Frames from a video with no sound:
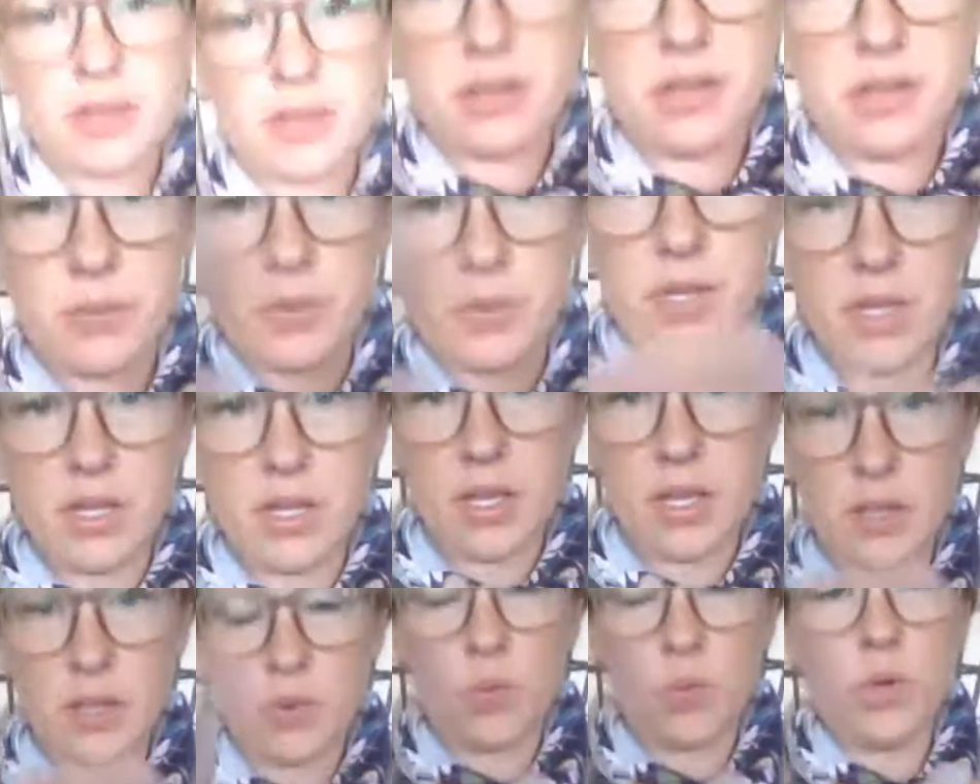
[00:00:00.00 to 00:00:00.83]
this week,
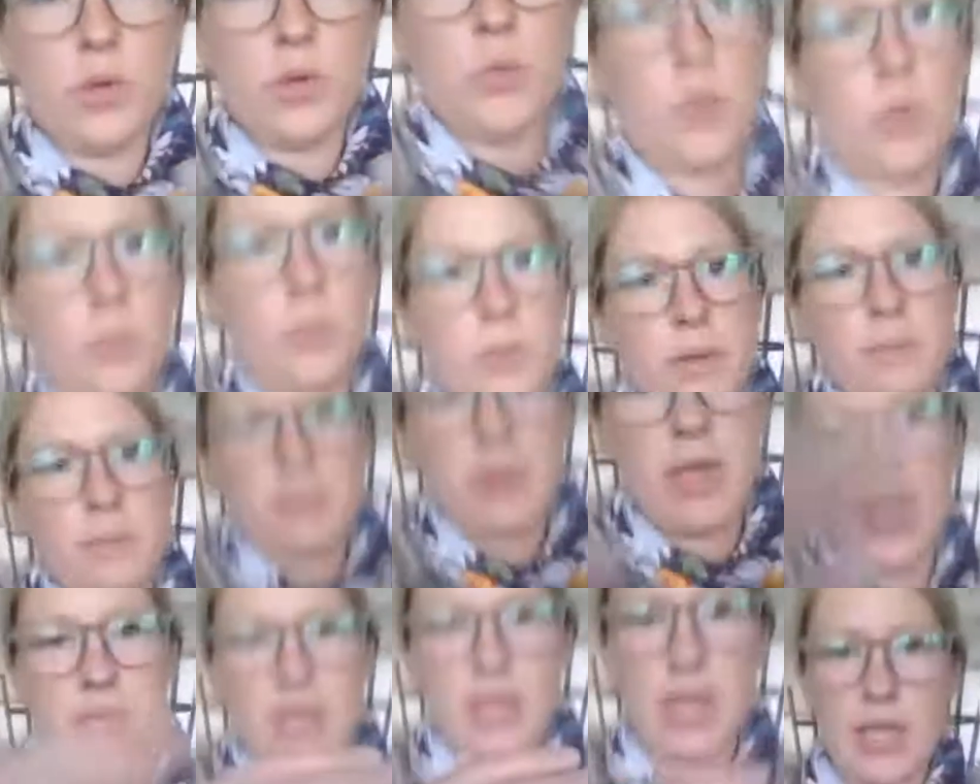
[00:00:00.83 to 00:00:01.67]
we will be
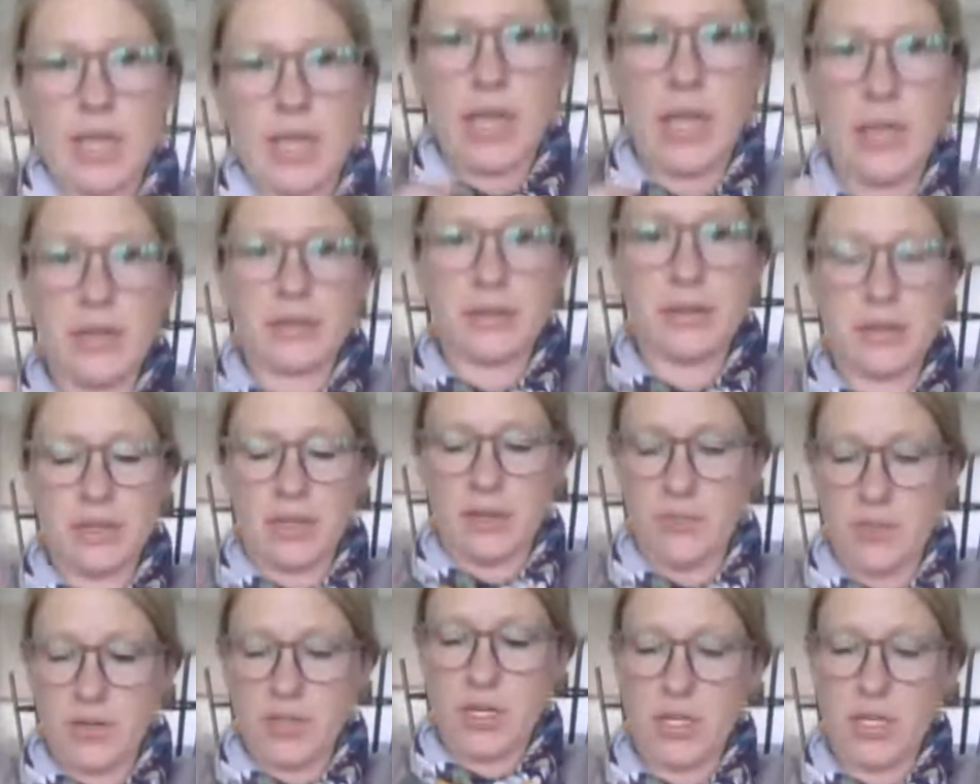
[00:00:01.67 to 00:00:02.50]
making a
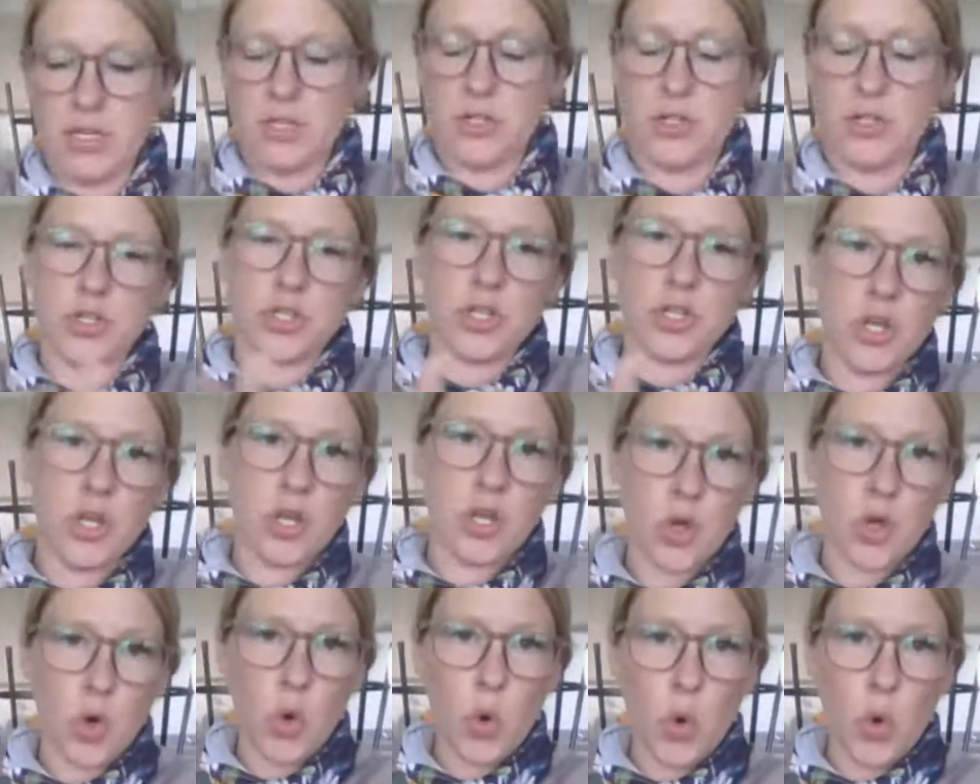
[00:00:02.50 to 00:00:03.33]
seven inch
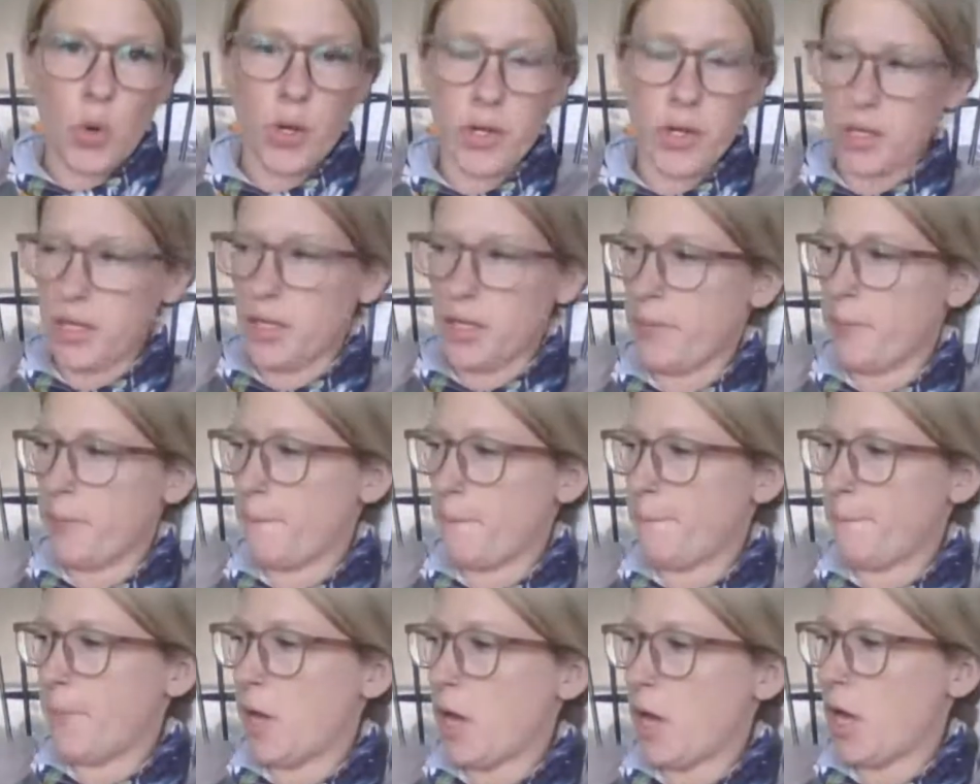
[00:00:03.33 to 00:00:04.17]
coil
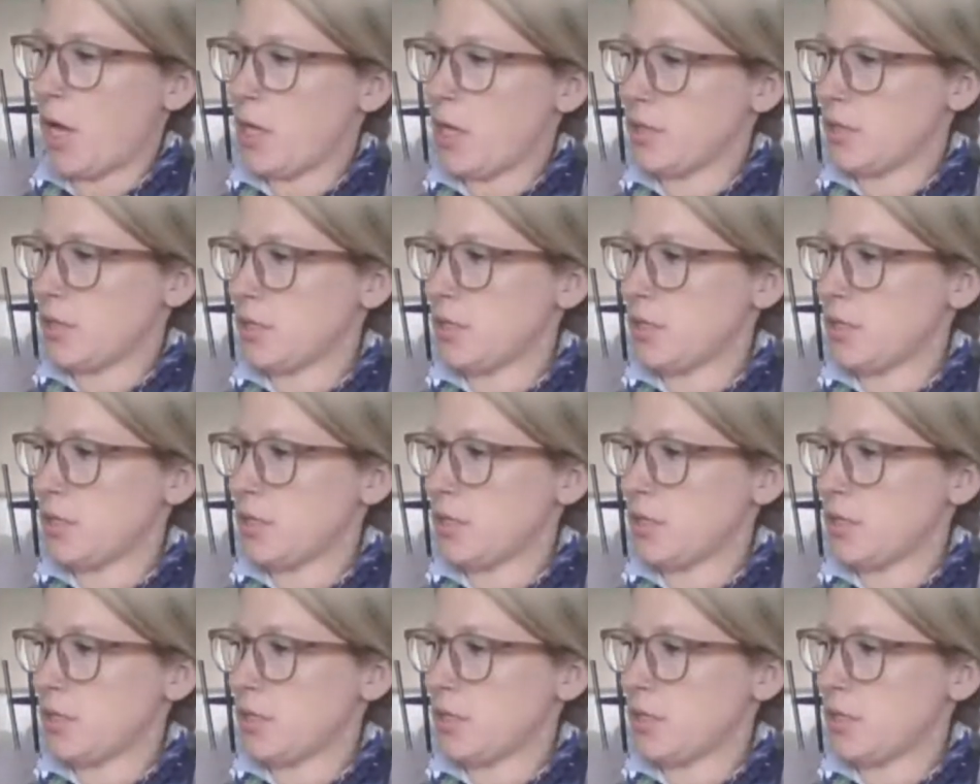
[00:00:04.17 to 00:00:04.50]
pot.